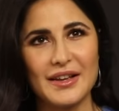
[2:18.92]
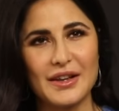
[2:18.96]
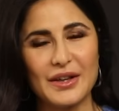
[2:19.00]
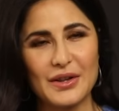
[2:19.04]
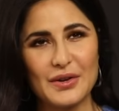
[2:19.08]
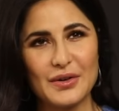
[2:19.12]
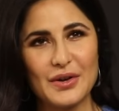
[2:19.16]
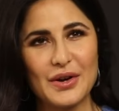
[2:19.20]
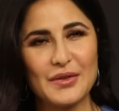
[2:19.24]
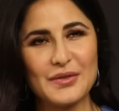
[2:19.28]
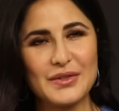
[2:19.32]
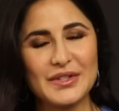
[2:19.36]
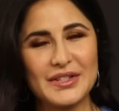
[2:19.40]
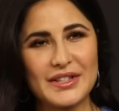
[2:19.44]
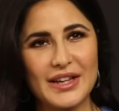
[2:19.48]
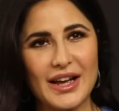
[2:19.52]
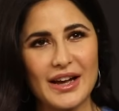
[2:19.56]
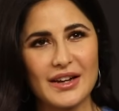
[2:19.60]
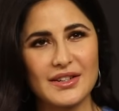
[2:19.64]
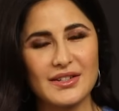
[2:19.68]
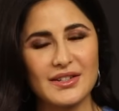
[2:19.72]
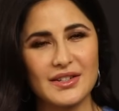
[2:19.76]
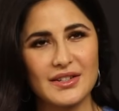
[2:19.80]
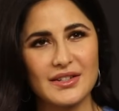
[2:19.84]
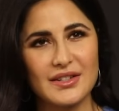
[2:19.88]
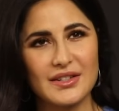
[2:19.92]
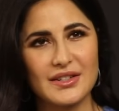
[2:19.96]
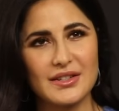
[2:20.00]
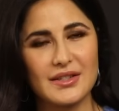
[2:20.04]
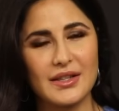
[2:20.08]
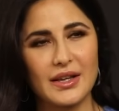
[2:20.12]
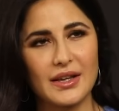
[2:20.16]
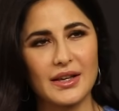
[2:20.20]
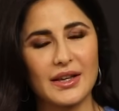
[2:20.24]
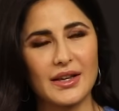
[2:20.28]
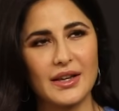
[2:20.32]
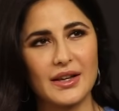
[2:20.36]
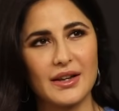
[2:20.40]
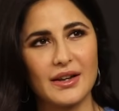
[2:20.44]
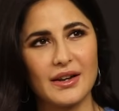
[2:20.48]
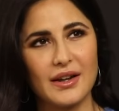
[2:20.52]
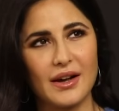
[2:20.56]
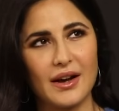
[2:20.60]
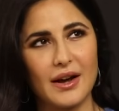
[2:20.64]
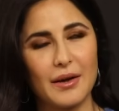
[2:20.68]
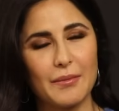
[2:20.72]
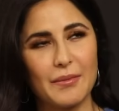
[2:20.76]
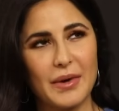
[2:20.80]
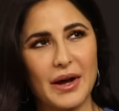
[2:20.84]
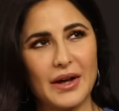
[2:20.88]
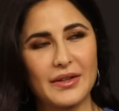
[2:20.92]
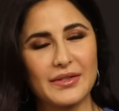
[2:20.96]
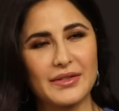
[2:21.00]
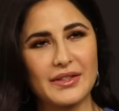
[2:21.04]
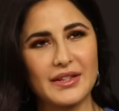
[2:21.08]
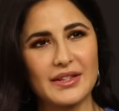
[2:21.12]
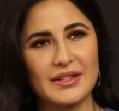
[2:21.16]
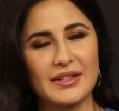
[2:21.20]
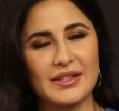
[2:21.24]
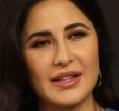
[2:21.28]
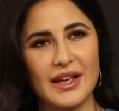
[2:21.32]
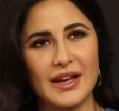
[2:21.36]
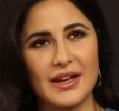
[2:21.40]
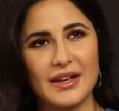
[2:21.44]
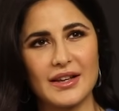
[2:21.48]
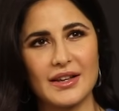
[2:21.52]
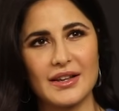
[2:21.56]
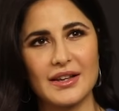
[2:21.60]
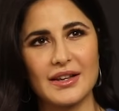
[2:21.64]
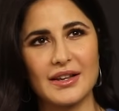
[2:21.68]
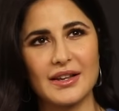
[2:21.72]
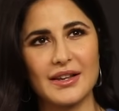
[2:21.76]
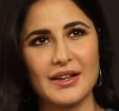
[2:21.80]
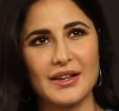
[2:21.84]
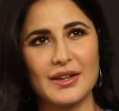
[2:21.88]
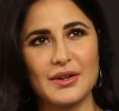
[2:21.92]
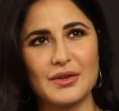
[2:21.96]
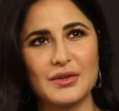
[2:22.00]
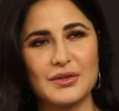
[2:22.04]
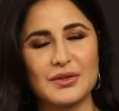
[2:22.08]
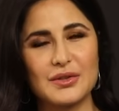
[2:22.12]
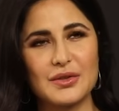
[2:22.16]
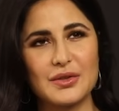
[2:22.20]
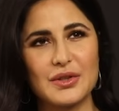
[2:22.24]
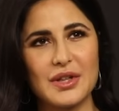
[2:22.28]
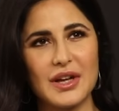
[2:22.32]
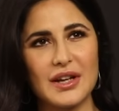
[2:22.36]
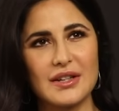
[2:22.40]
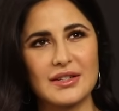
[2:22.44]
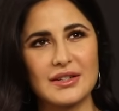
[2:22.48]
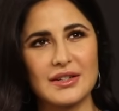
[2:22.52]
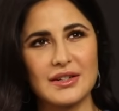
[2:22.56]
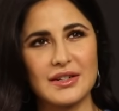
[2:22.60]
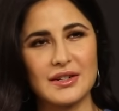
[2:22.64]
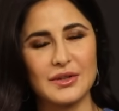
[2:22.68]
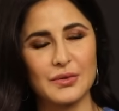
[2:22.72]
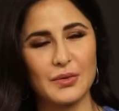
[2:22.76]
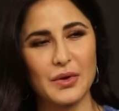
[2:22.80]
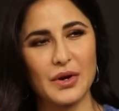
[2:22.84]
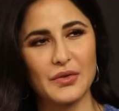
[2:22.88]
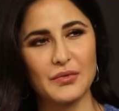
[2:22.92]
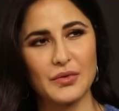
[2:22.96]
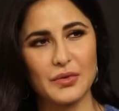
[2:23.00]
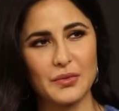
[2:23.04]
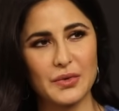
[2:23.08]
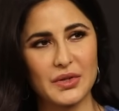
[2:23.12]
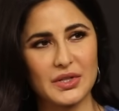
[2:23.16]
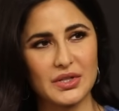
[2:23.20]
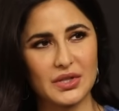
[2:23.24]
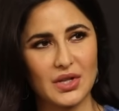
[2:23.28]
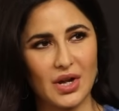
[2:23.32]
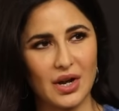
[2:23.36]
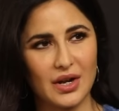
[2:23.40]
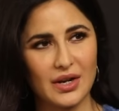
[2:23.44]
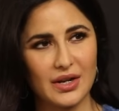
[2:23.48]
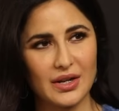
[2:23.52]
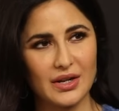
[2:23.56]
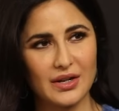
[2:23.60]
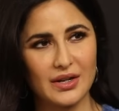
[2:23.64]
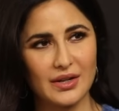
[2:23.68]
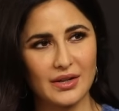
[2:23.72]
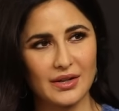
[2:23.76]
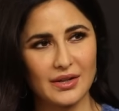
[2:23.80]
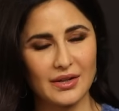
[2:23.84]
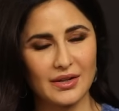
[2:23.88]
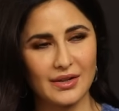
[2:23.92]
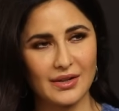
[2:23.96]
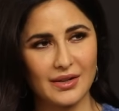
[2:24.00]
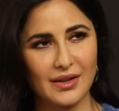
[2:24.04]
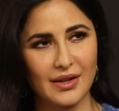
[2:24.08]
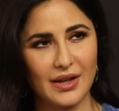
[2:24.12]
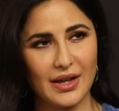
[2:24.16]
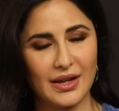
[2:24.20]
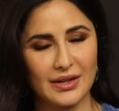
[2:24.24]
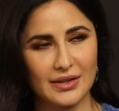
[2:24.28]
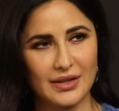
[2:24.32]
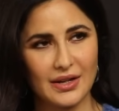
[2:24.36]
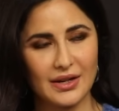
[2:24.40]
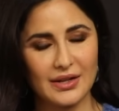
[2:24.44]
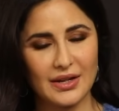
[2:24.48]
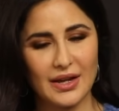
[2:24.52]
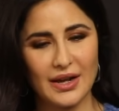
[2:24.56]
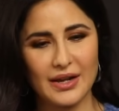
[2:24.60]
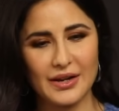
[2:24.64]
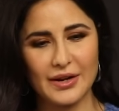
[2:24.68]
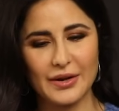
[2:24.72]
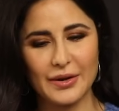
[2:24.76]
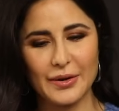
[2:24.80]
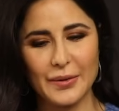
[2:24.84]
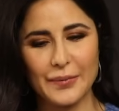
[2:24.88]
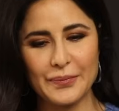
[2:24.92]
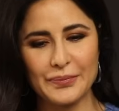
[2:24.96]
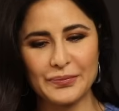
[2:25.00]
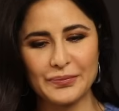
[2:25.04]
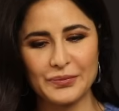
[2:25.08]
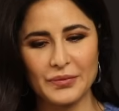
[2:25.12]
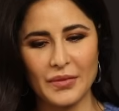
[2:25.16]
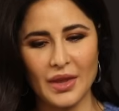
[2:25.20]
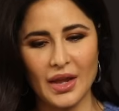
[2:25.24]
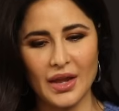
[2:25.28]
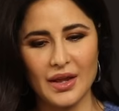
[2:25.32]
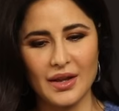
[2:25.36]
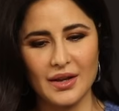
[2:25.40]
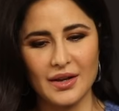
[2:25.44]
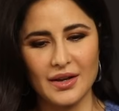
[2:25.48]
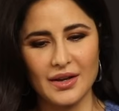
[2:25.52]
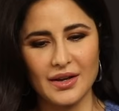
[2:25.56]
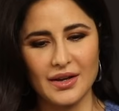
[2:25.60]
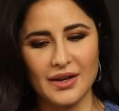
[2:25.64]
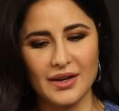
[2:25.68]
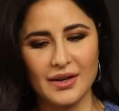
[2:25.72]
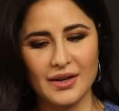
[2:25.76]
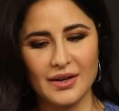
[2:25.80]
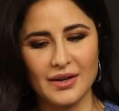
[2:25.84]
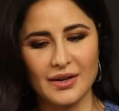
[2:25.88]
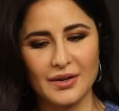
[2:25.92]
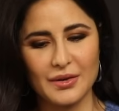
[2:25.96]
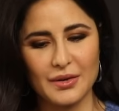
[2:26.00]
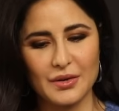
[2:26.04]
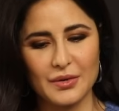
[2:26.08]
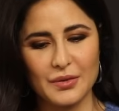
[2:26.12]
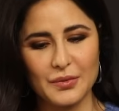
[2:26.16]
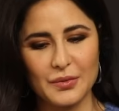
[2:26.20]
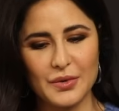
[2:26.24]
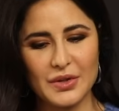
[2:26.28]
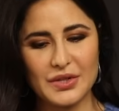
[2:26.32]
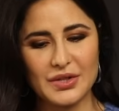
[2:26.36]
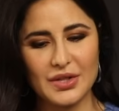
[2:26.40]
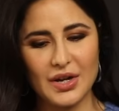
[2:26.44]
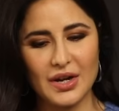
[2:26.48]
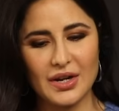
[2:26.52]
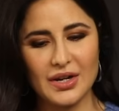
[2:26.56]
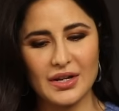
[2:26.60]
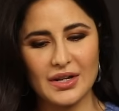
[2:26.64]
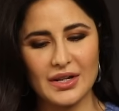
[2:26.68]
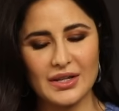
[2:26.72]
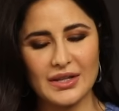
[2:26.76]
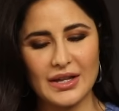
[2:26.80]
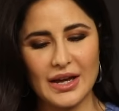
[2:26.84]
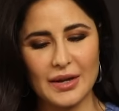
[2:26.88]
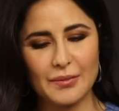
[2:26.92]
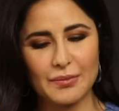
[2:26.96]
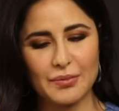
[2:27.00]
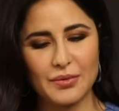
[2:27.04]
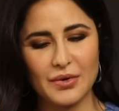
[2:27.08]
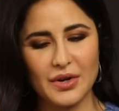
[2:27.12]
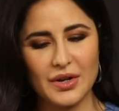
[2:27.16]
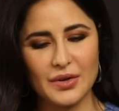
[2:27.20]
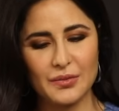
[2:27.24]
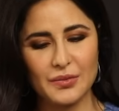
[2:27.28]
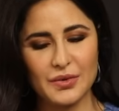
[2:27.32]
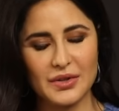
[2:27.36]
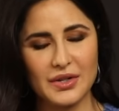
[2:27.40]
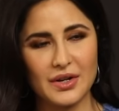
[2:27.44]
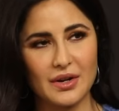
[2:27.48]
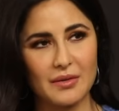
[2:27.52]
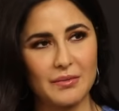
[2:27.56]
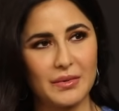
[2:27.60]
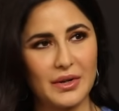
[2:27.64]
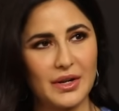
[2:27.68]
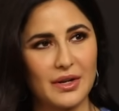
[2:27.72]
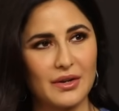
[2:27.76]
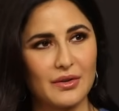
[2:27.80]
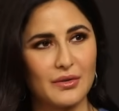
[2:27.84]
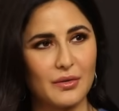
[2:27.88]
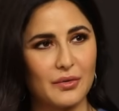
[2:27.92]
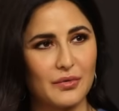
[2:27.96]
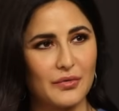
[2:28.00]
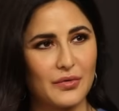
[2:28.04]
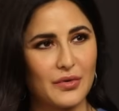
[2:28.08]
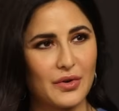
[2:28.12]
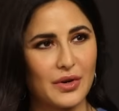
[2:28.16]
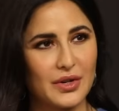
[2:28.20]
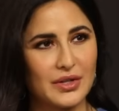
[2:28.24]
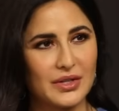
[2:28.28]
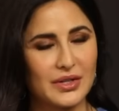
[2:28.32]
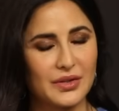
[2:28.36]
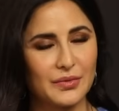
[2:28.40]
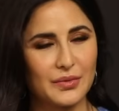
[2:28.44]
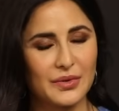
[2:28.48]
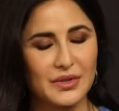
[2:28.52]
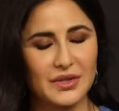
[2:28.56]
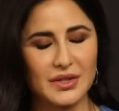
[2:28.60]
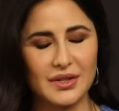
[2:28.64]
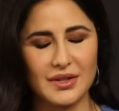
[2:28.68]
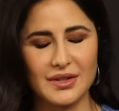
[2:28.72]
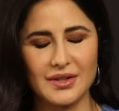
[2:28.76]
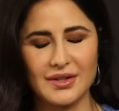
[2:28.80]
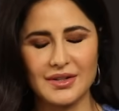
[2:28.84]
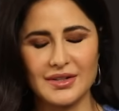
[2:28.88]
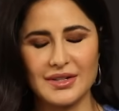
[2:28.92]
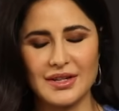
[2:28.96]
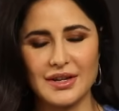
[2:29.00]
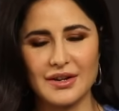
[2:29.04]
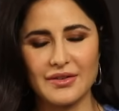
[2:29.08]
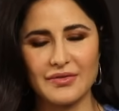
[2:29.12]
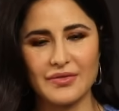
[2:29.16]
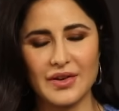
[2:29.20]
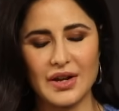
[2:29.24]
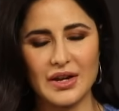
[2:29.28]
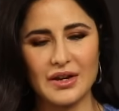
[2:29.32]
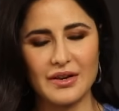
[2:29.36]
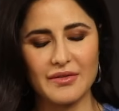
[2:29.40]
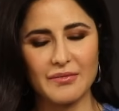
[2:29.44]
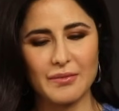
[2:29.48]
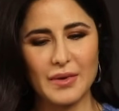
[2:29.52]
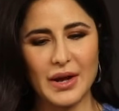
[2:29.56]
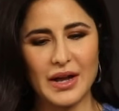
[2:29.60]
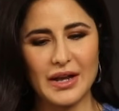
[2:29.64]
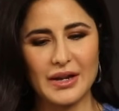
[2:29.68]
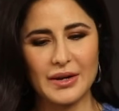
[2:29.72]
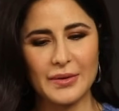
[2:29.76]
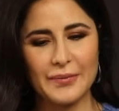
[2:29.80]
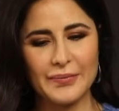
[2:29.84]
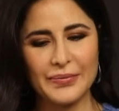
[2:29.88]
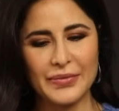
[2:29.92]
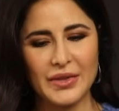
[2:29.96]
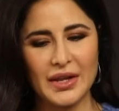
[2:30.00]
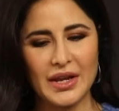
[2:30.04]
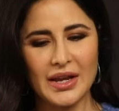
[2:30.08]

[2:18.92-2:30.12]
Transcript: You know, I was actually just thinking about this, that, you know, in 2012, when we started Ek Tha Tiger, we started at that point with Kabir, who, of course, was a dear friend of mine.